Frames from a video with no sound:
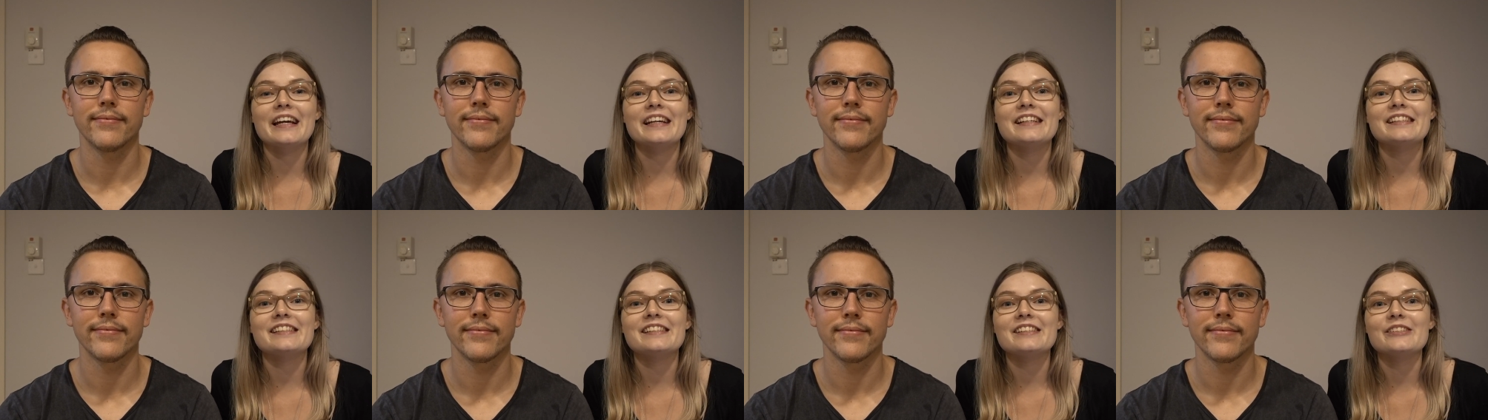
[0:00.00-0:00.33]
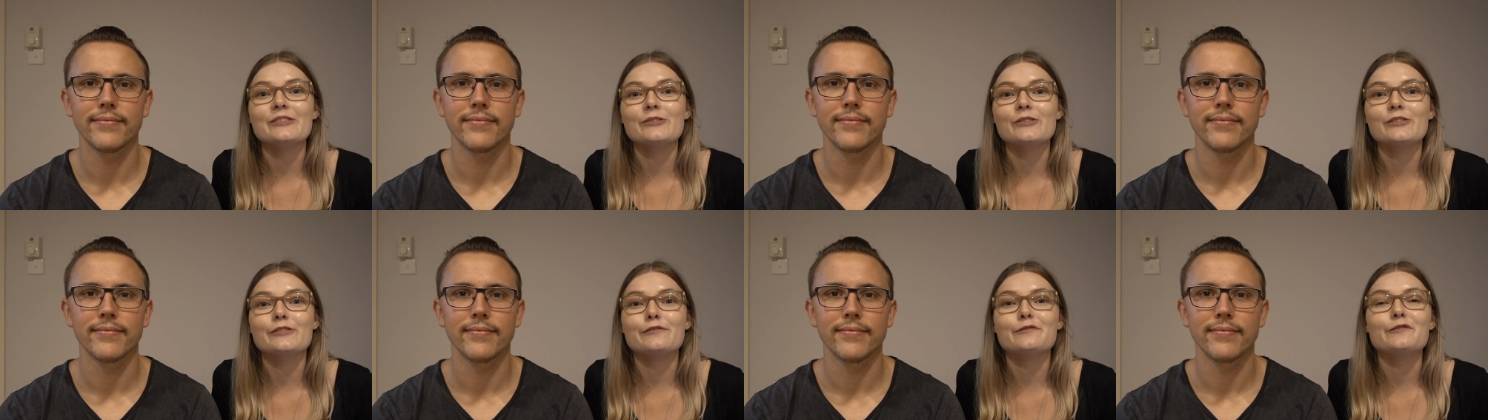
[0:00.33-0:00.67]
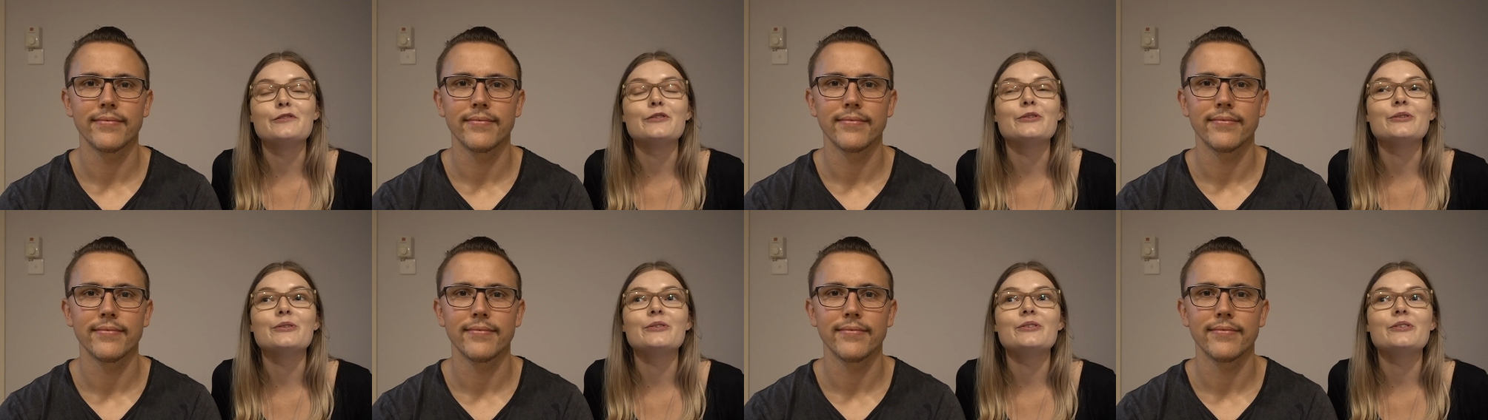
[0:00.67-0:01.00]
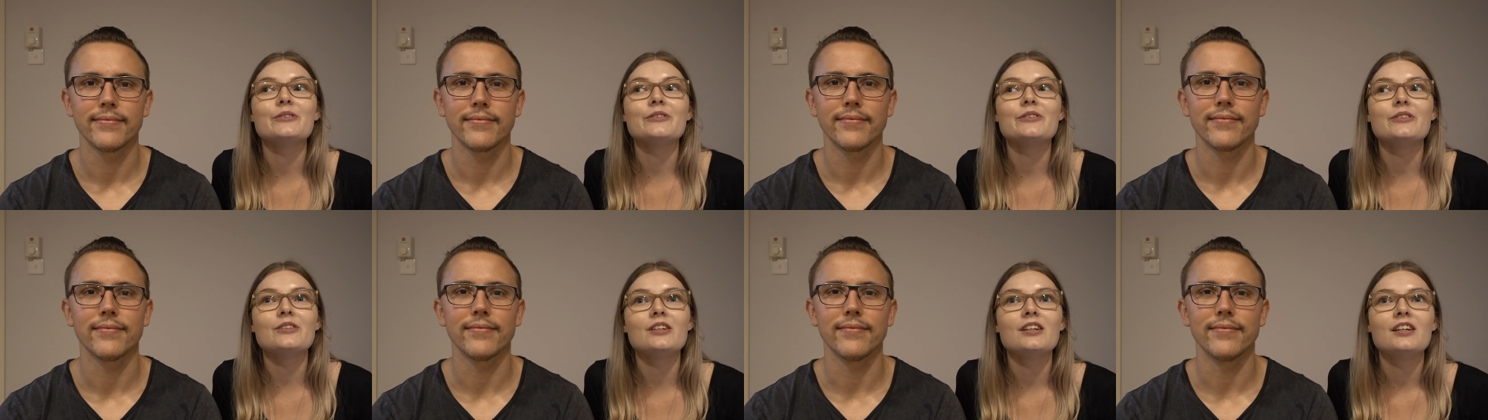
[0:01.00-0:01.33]
Speaker 1: All the
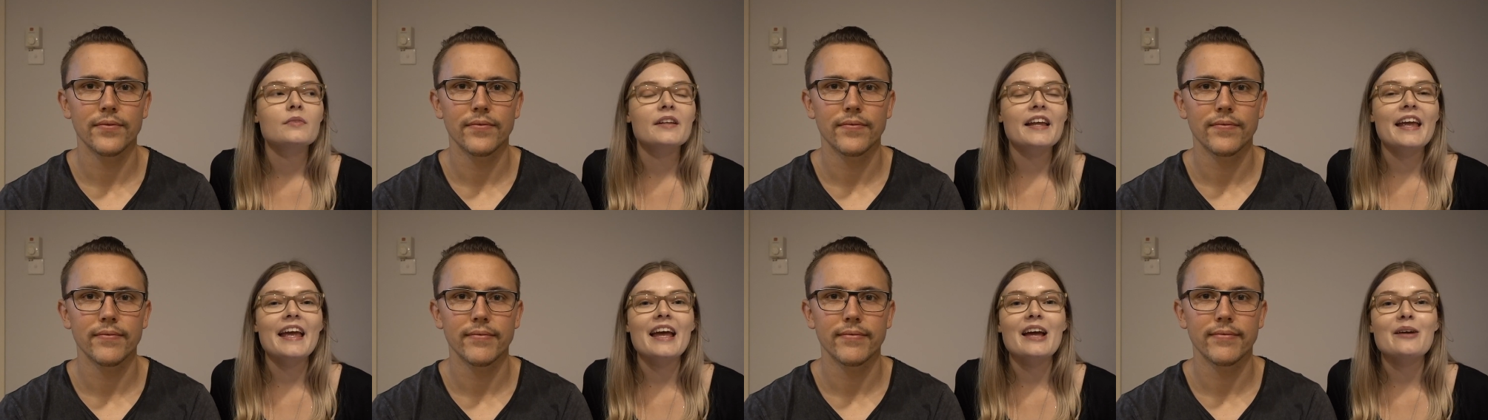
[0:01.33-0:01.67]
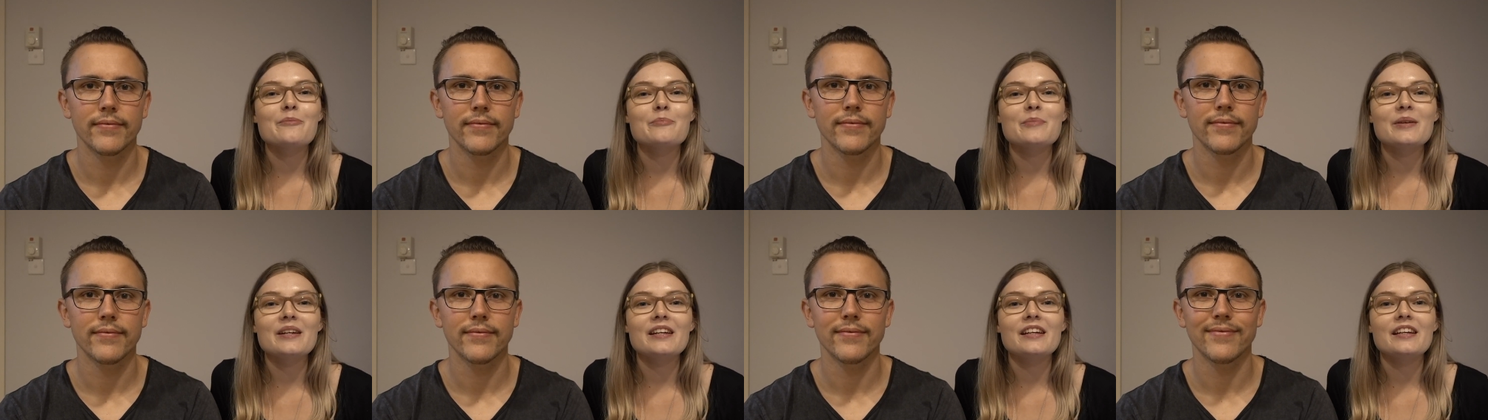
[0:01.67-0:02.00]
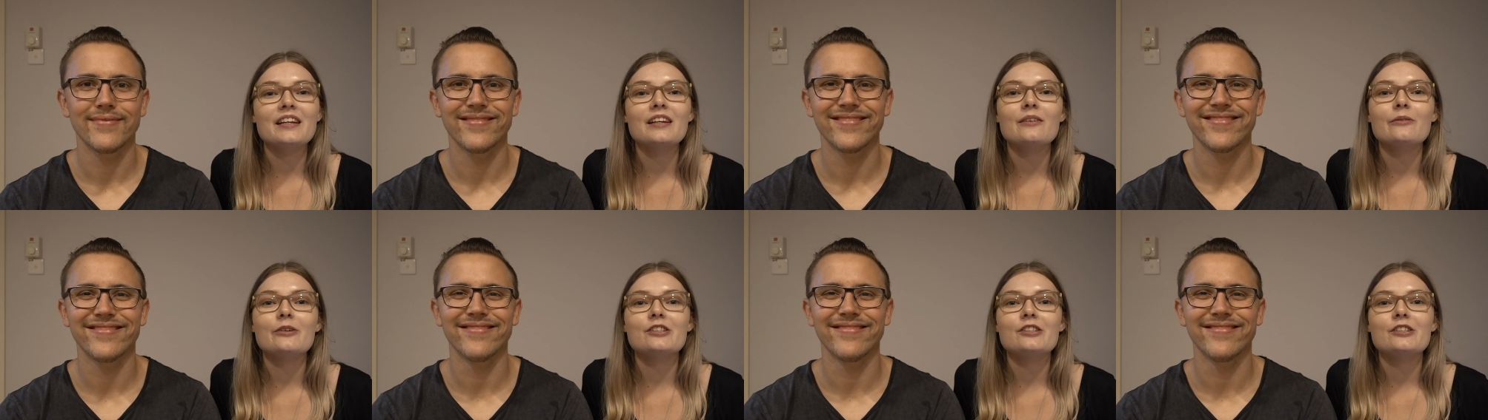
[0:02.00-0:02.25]
food, camping.